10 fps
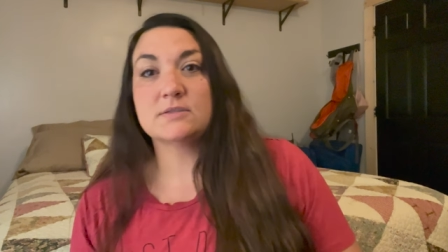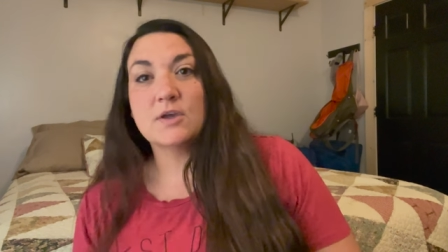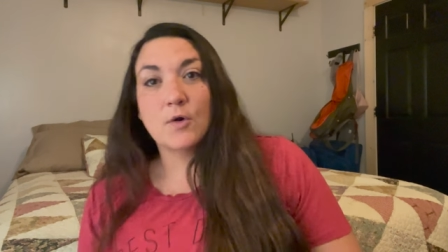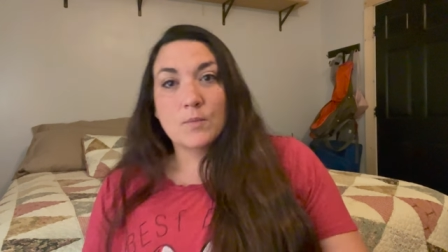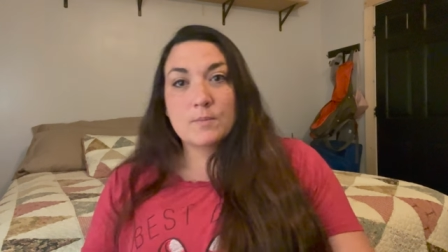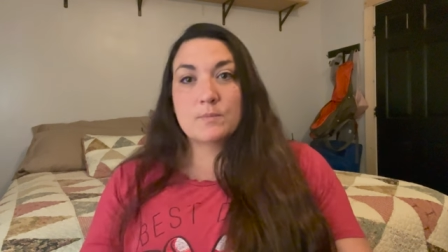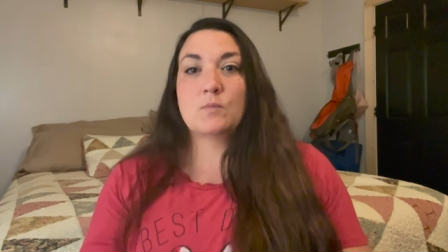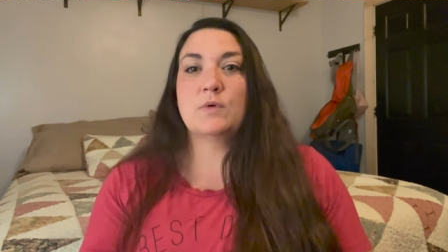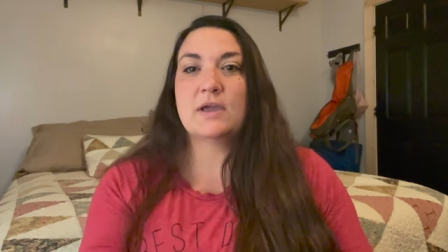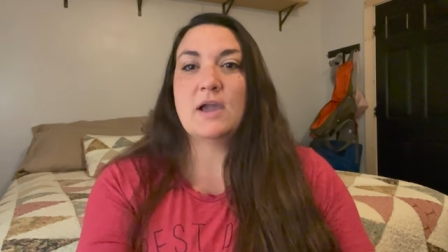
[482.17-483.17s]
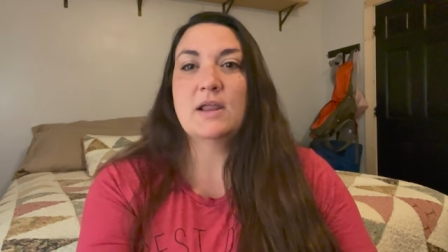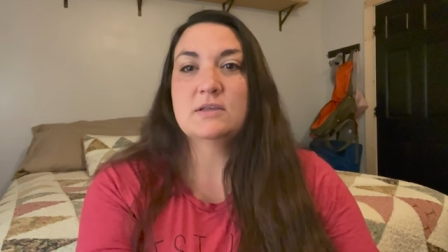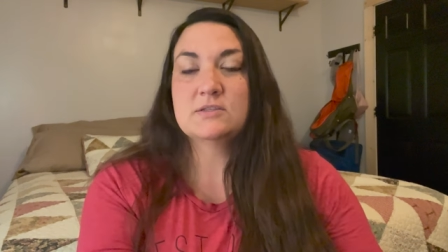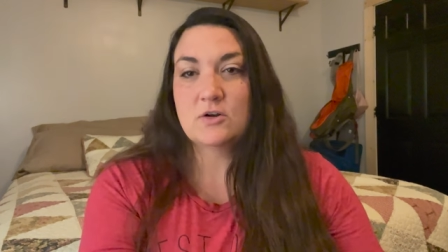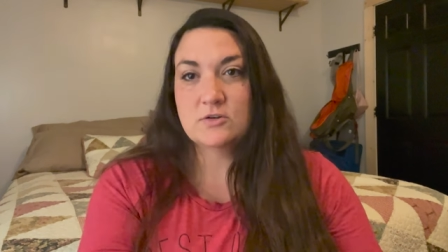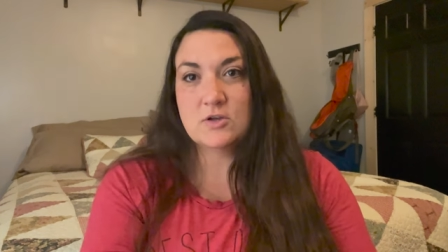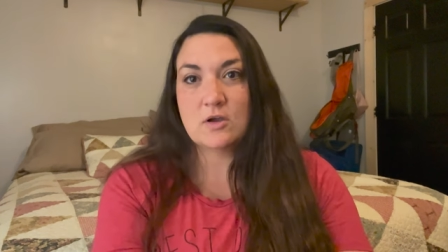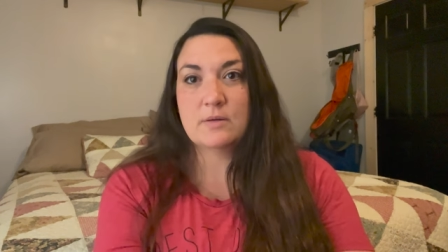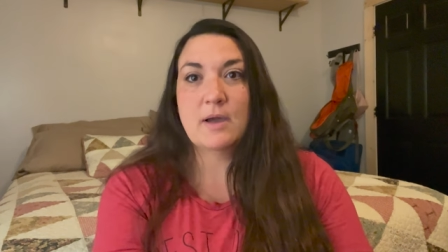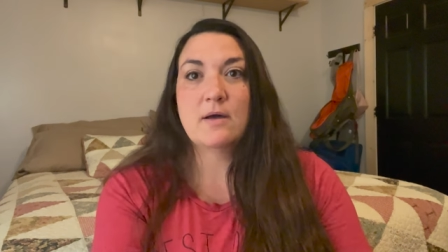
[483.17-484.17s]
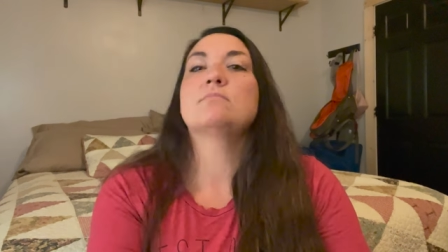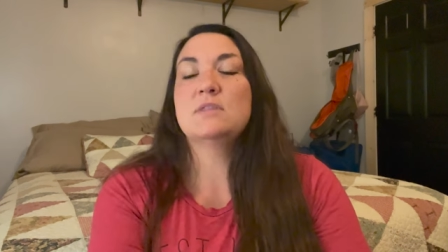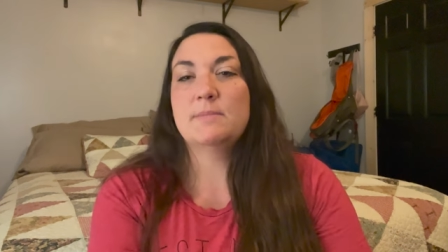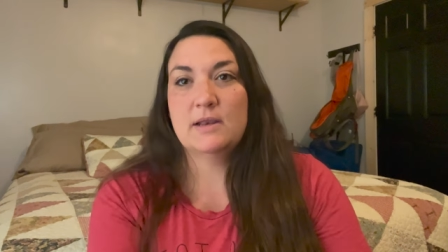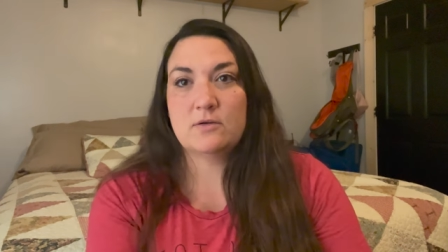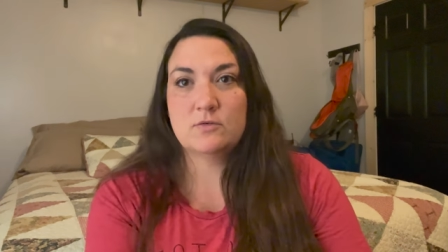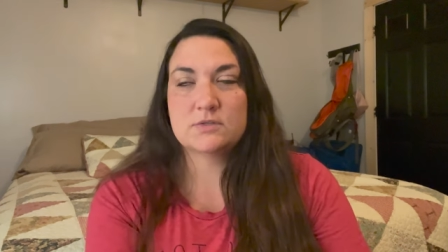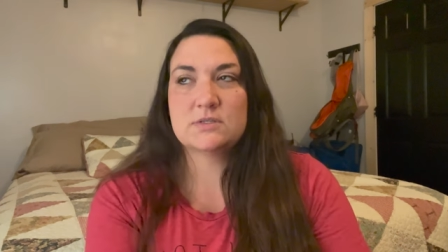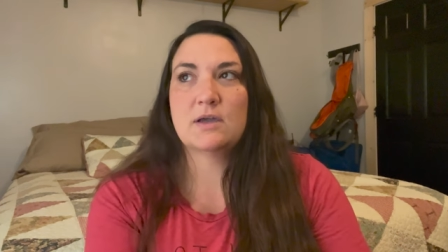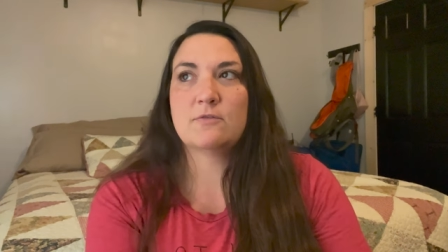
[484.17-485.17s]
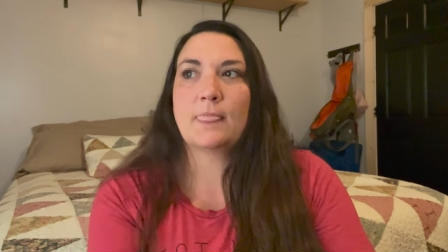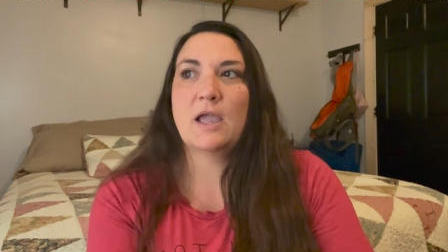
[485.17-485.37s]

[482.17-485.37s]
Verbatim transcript: So when I kind of started talking about the medical stuff,